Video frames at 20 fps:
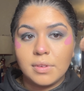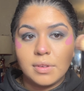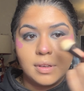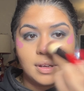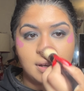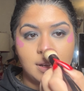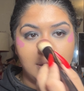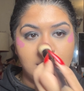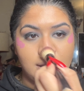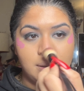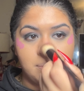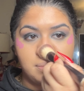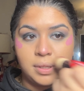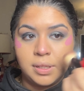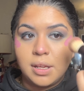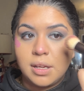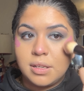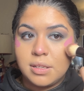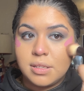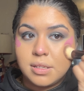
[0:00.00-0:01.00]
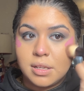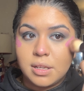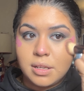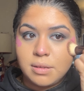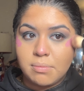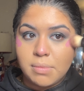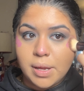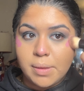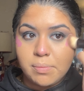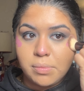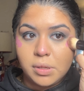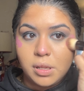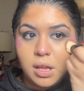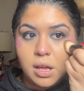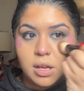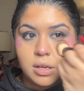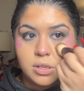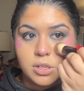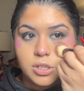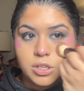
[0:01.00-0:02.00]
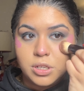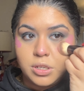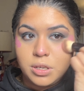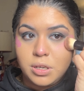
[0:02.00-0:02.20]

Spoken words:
And I blend in my blush.